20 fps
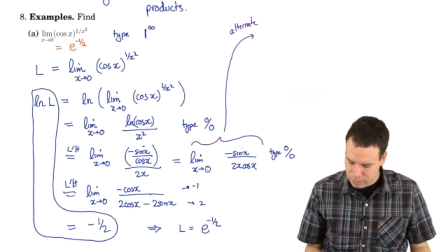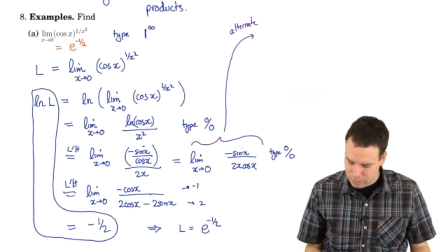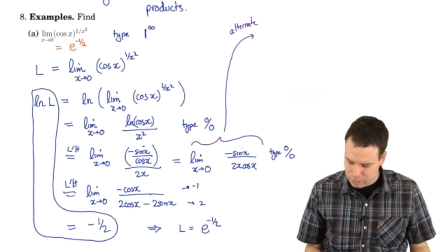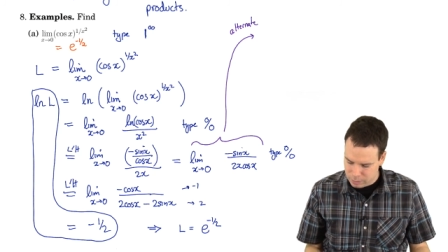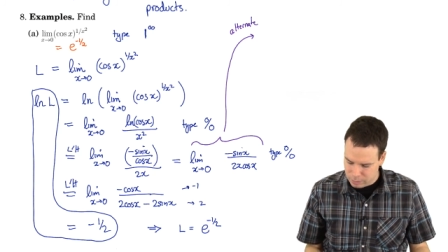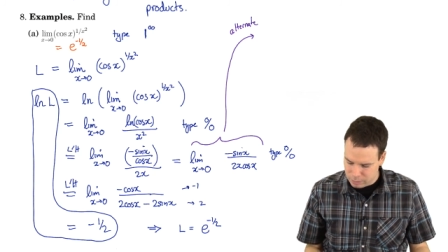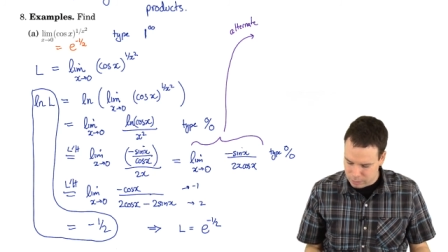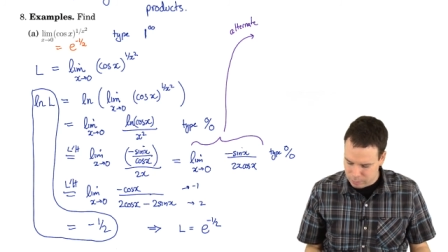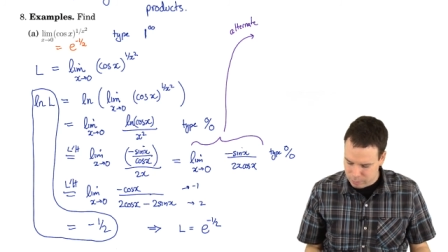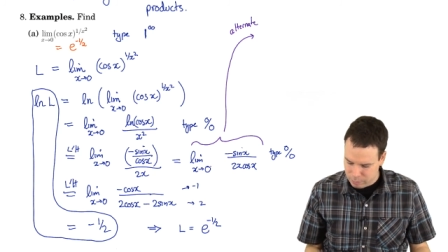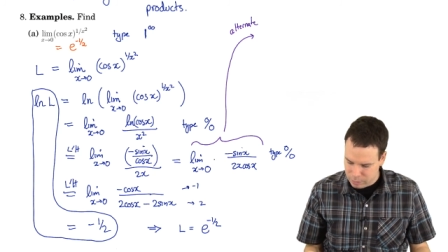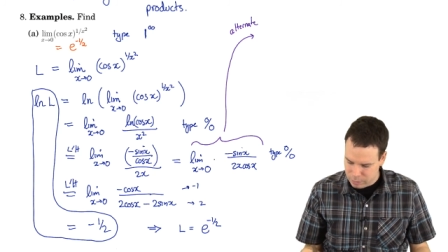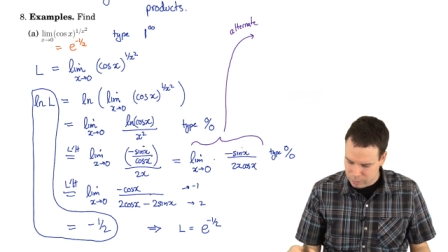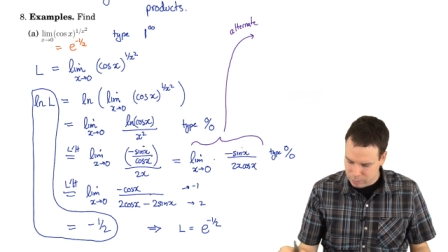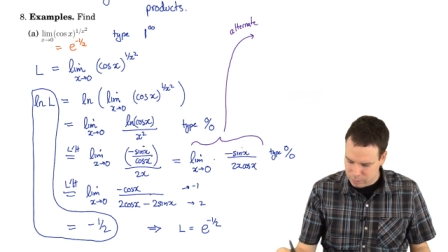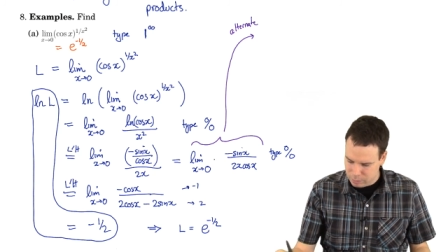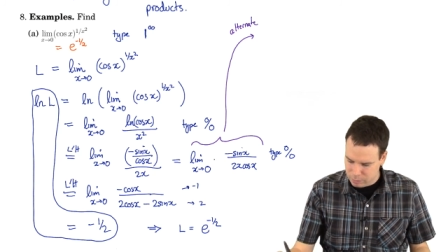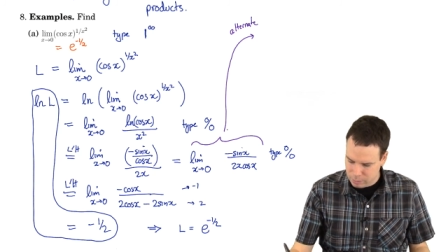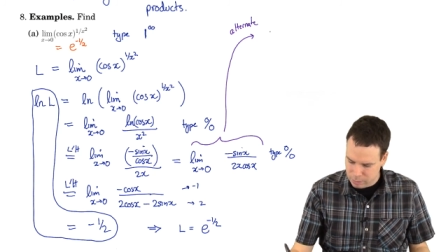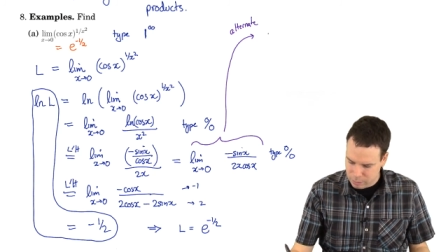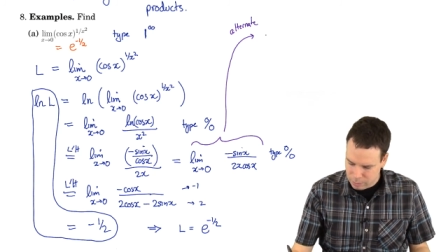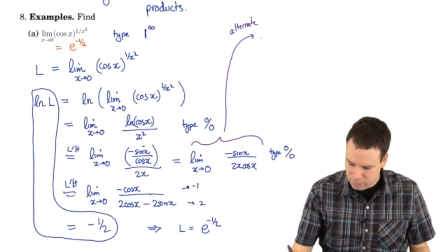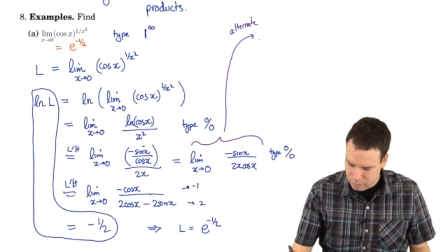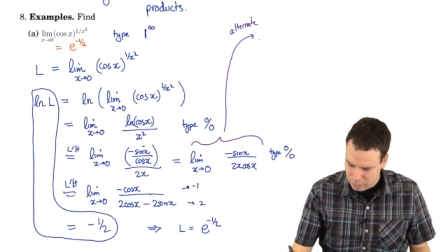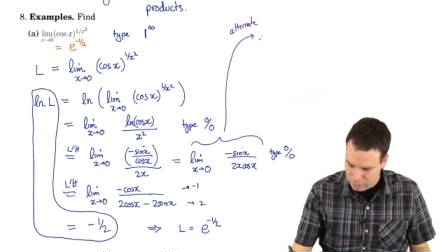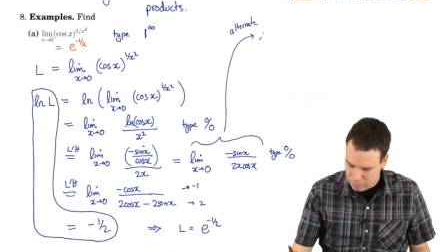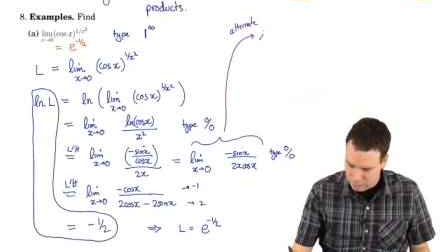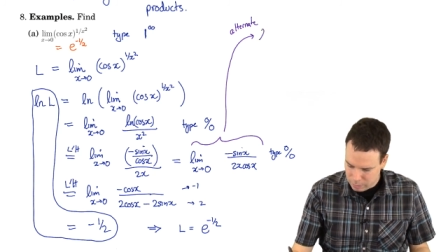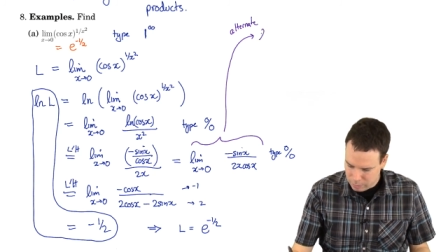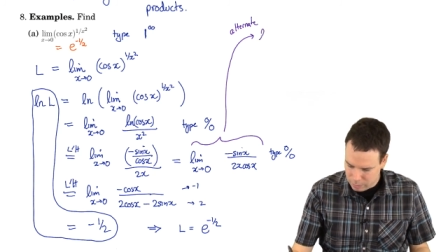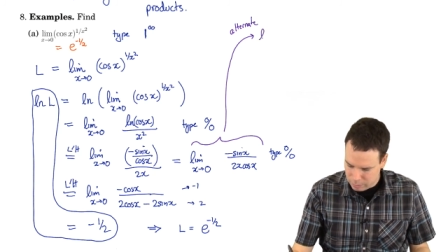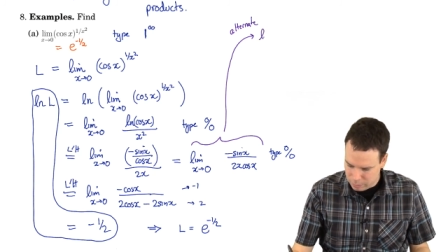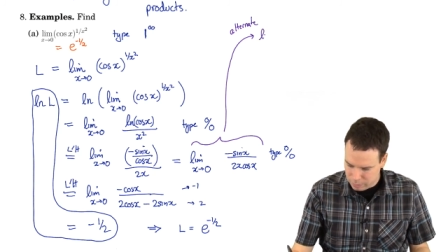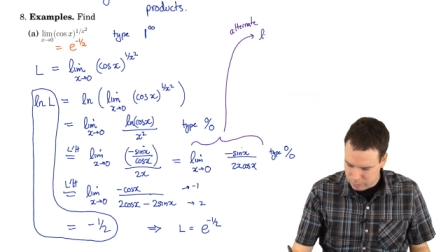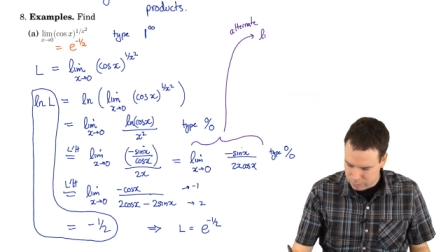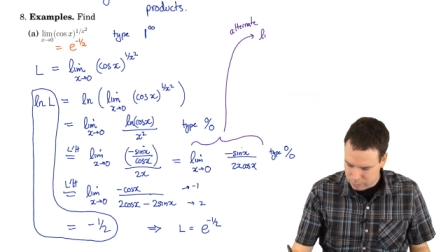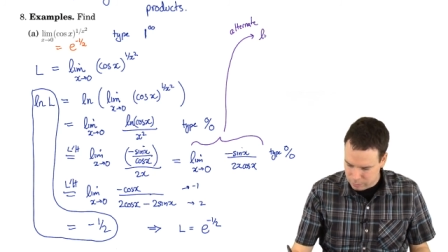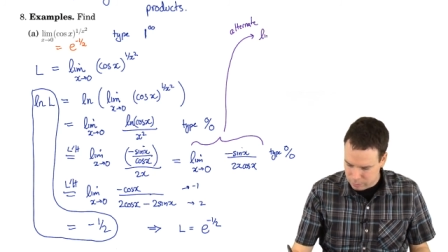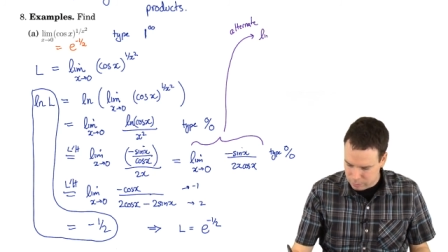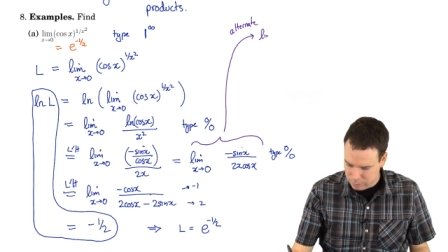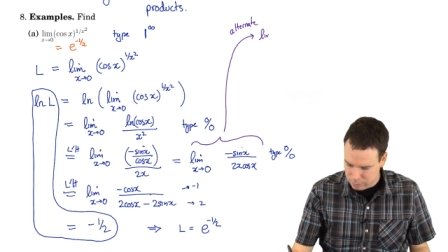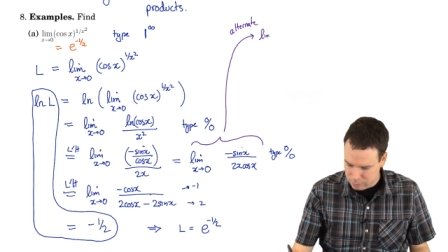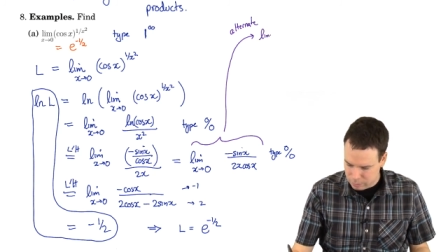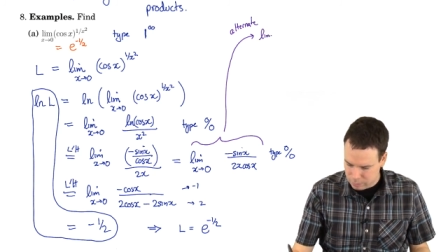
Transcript: The limit as